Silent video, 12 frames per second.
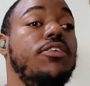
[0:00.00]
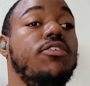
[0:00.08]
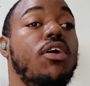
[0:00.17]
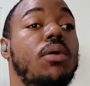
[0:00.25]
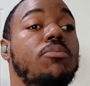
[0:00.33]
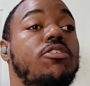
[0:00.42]

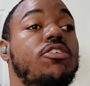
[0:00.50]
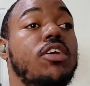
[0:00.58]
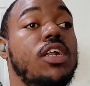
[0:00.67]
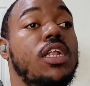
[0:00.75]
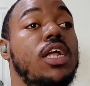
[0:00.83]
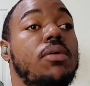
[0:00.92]
So I'm
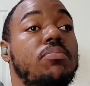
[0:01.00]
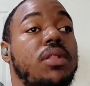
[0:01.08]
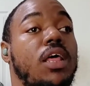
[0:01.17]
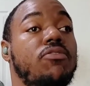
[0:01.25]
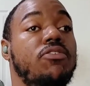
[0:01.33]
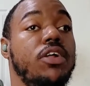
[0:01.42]
just going to let it
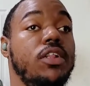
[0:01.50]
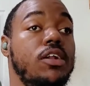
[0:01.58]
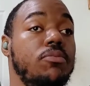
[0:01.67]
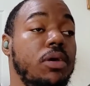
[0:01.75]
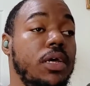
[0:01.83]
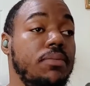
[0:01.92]
play for a
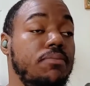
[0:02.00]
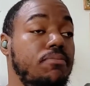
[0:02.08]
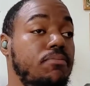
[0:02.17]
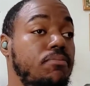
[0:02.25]
little bit.